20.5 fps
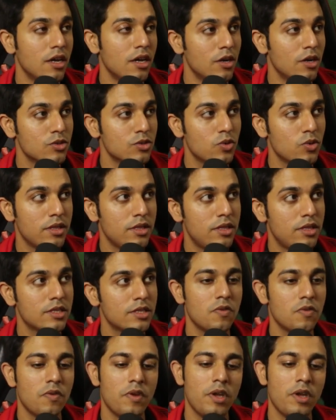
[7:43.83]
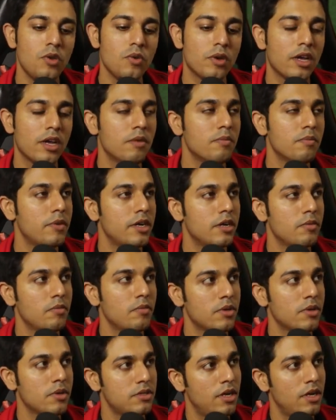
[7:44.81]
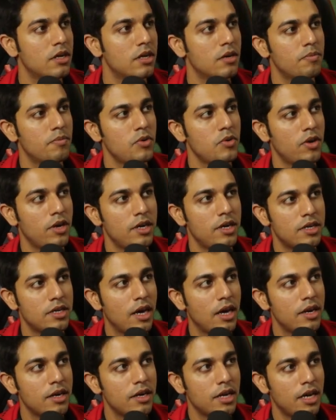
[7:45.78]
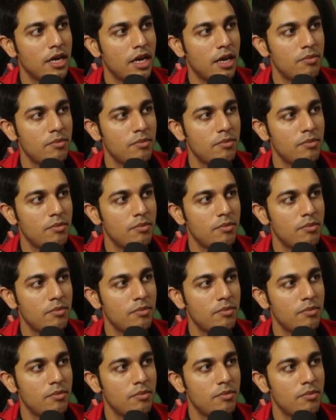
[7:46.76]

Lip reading: So in this way you can pretty much set up your entire game.